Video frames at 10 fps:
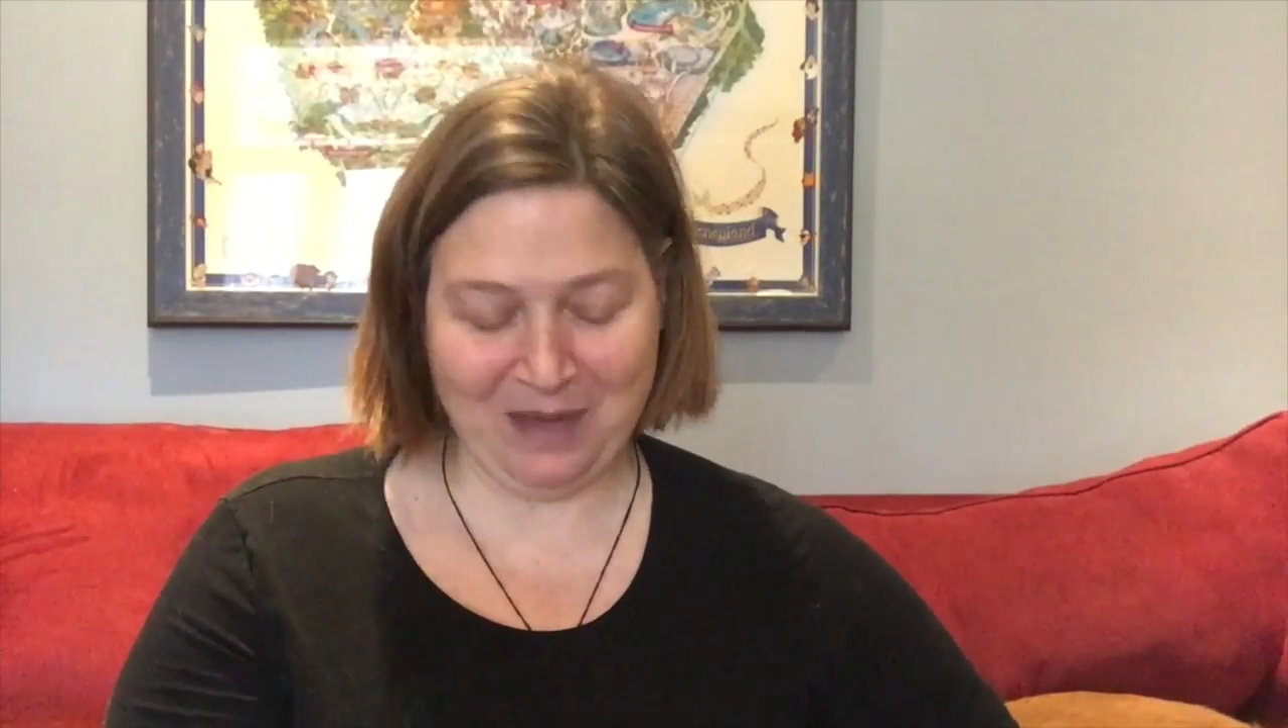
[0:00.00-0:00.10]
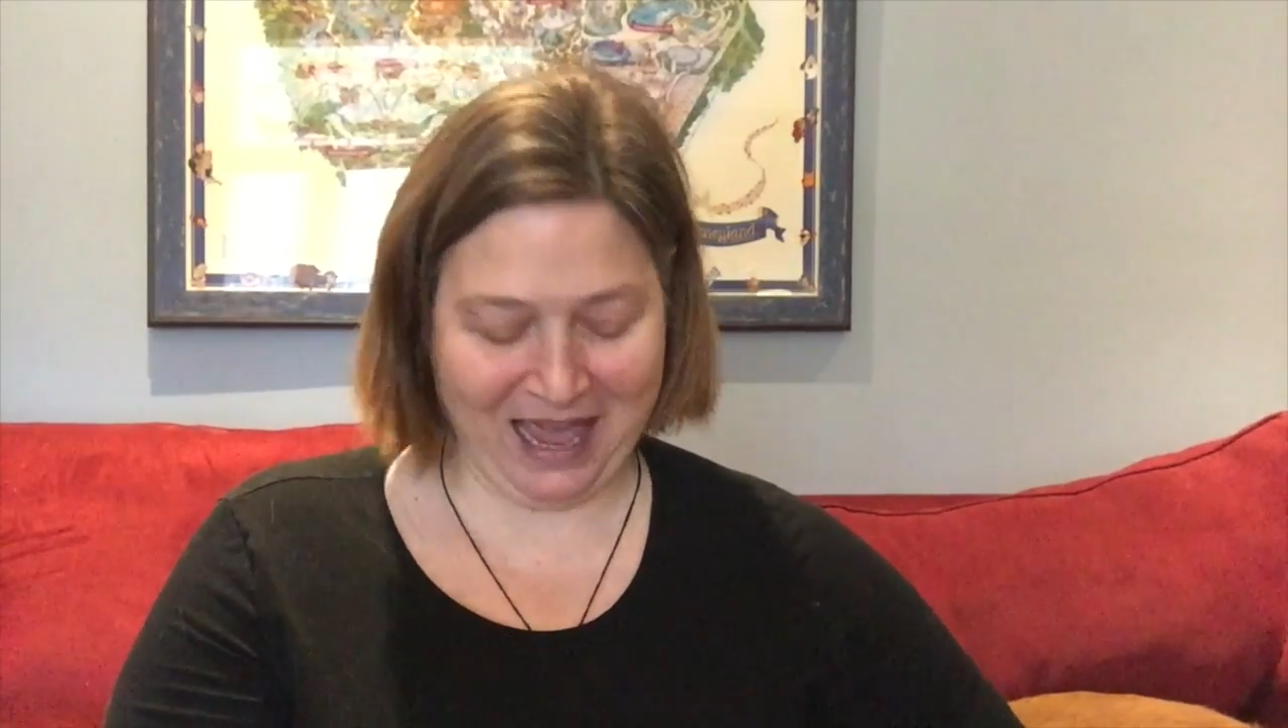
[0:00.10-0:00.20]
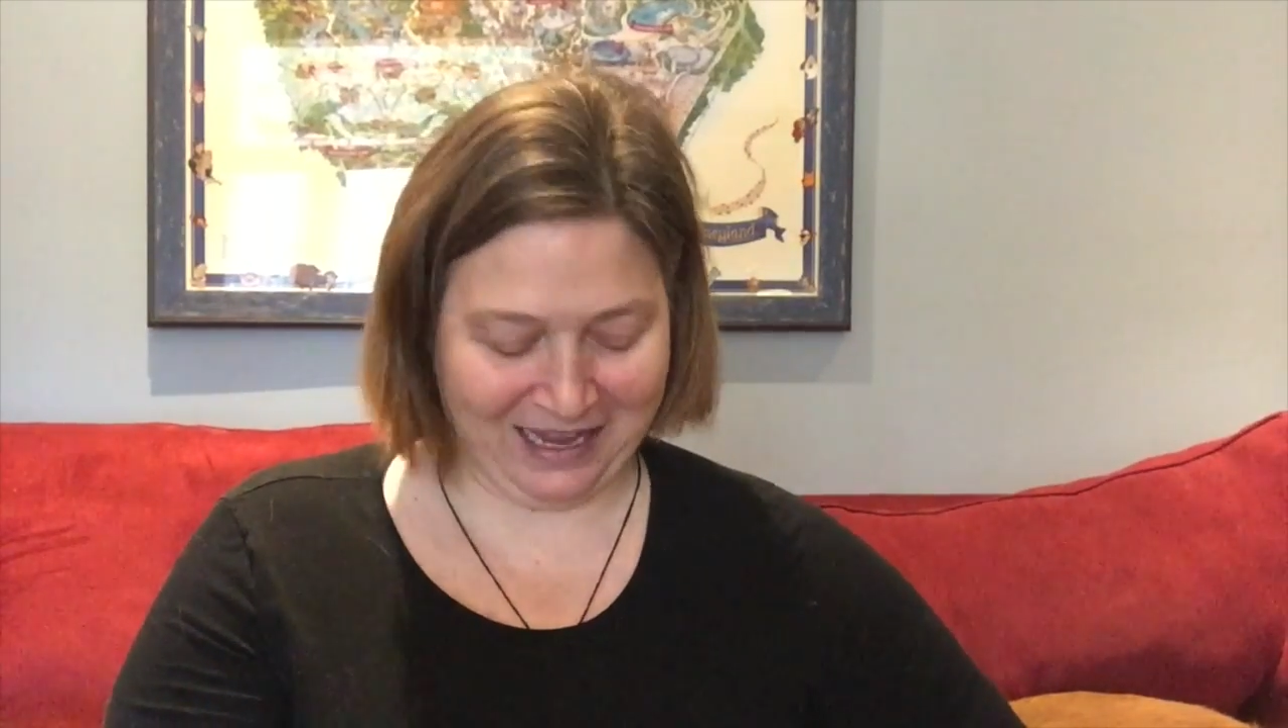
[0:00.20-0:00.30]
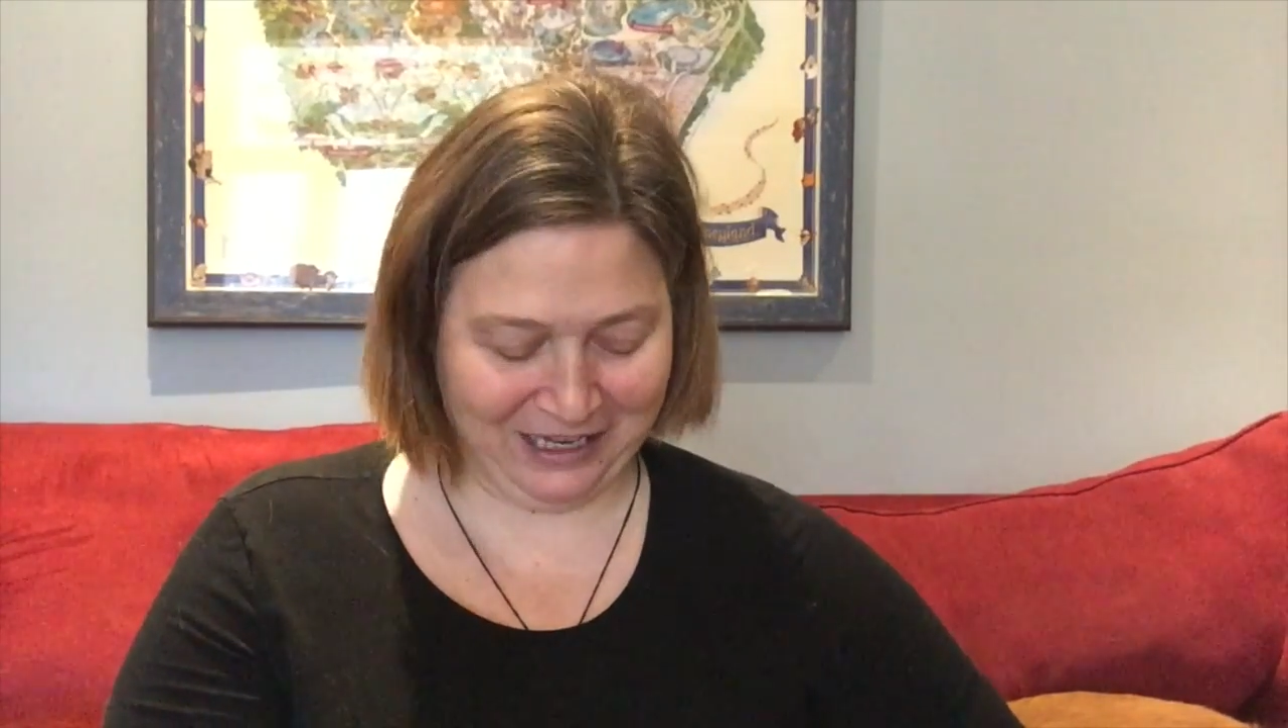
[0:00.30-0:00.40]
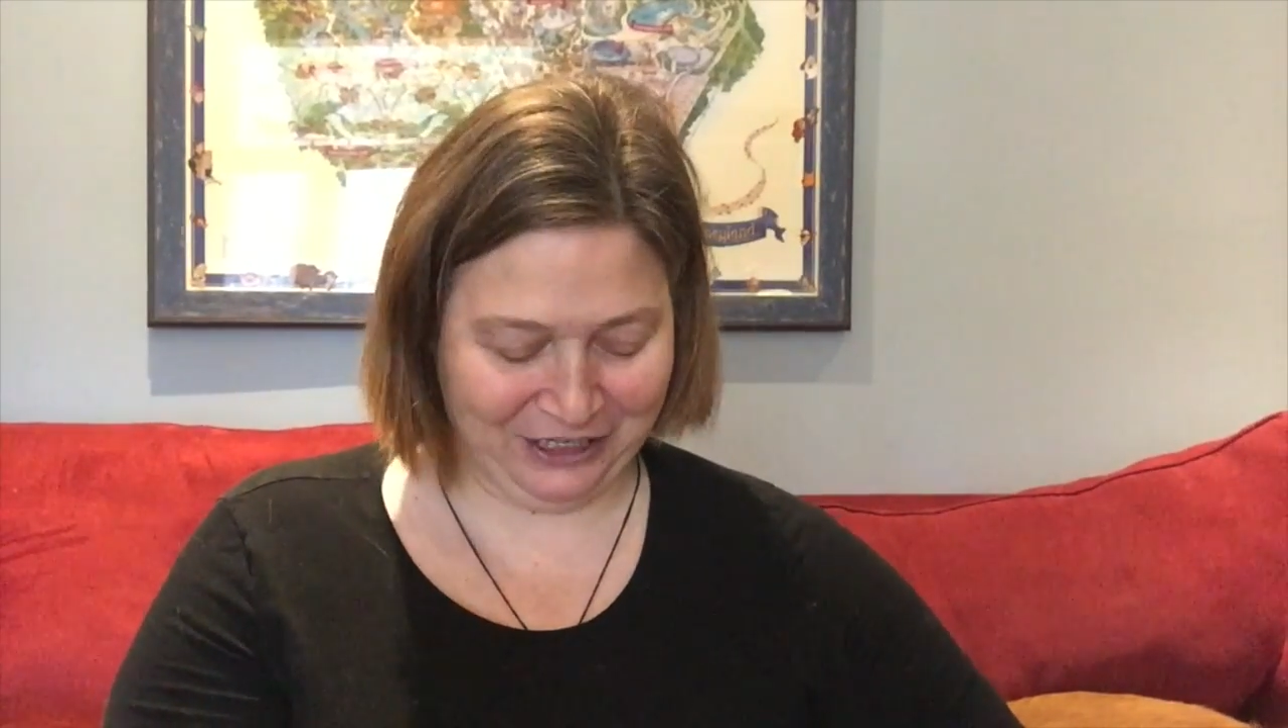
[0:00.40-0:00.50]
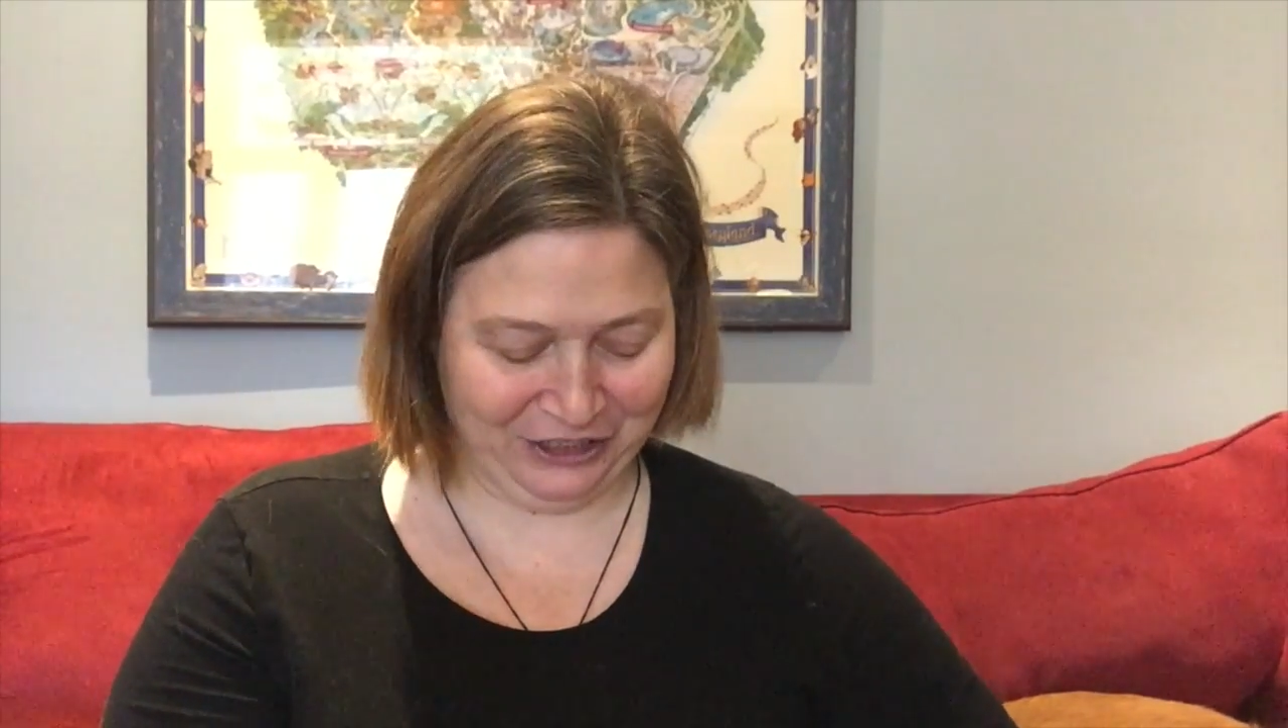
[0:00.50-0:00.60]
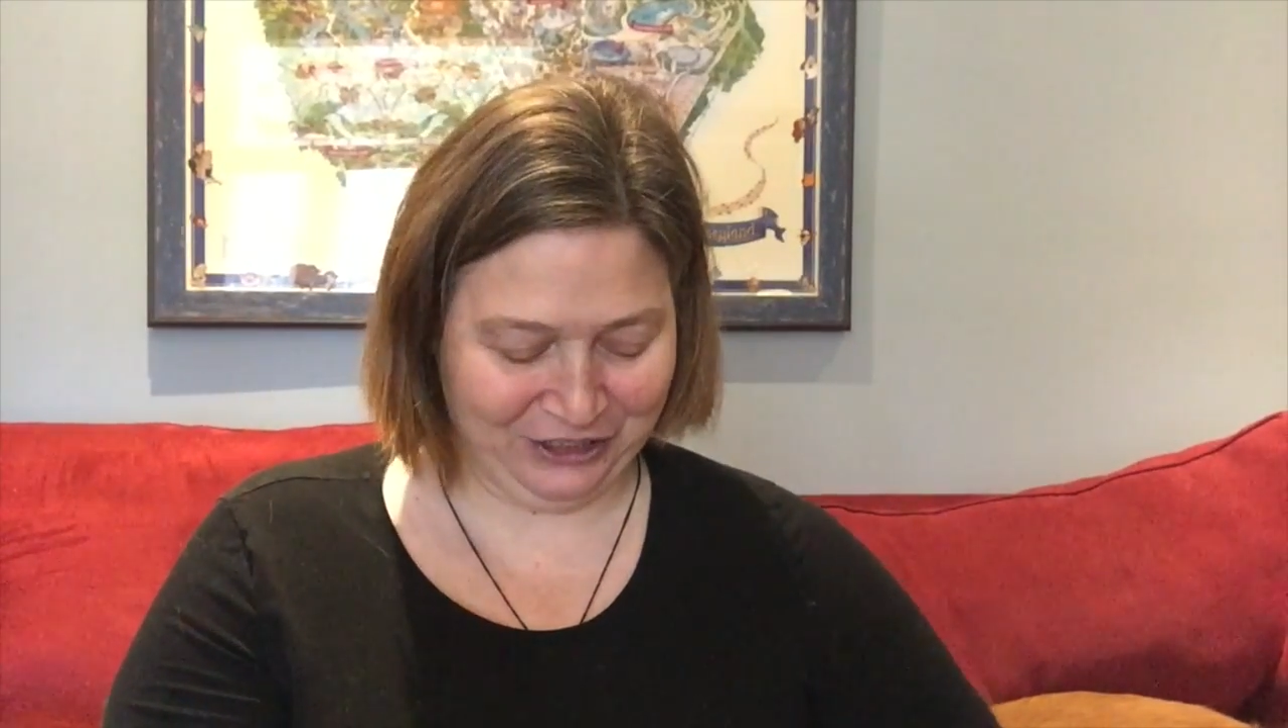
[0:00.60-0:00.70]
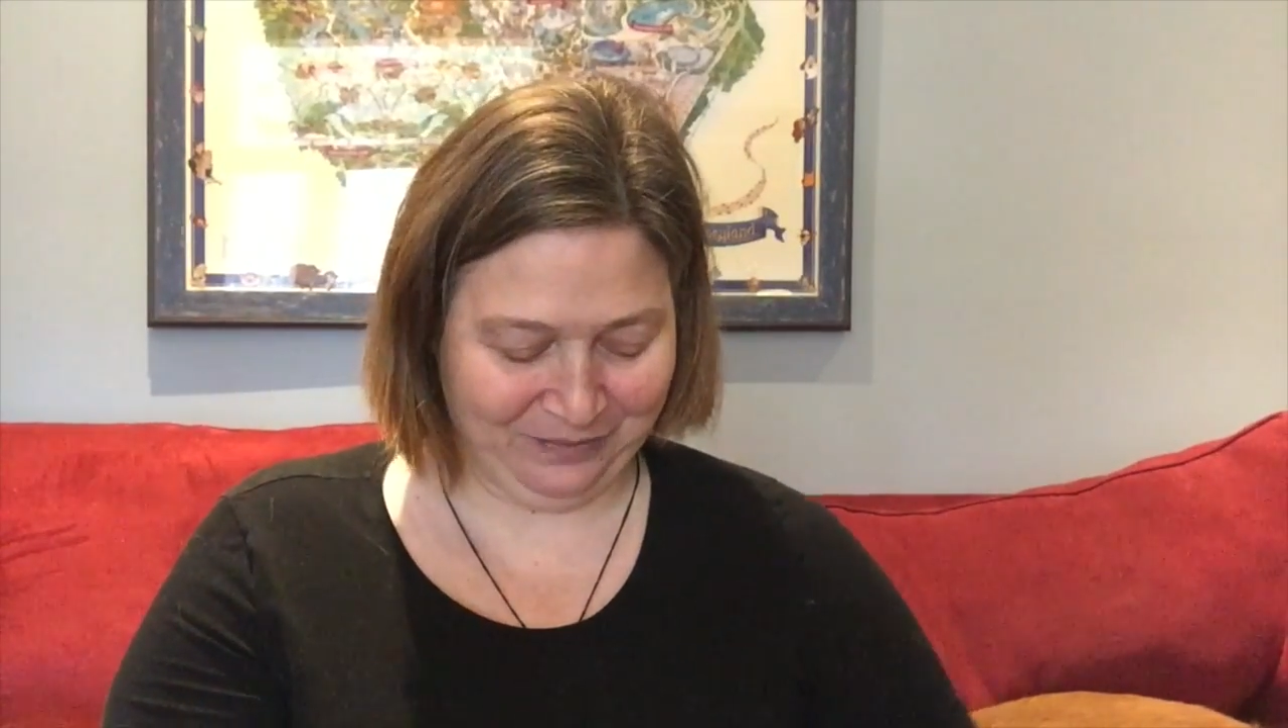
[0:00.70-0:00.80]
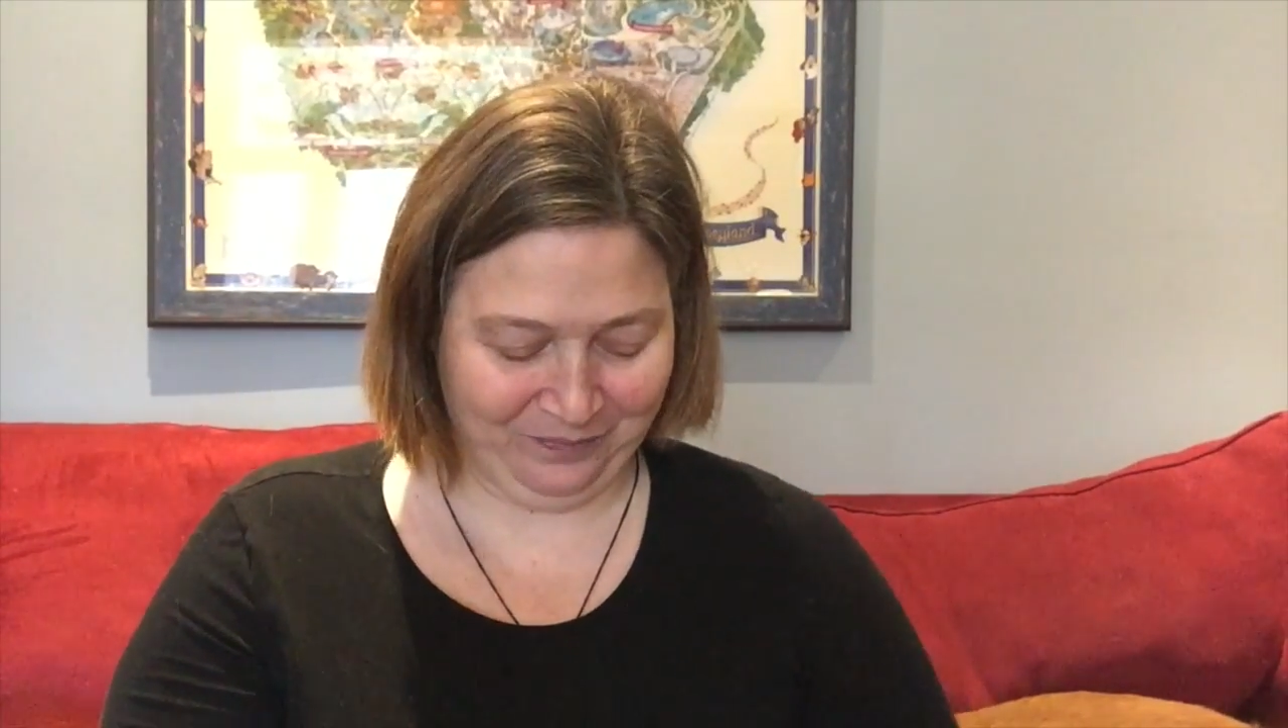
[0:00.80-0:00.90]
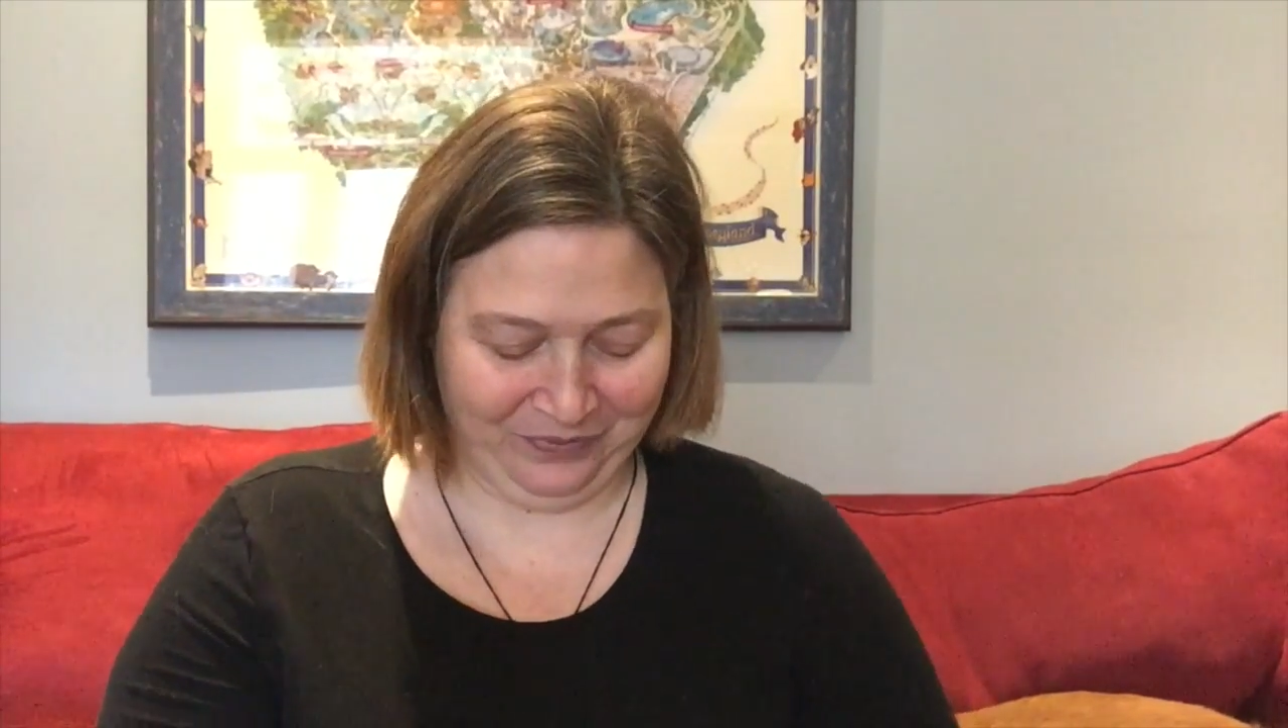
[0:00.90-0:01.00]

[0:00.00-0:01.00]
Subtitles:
package.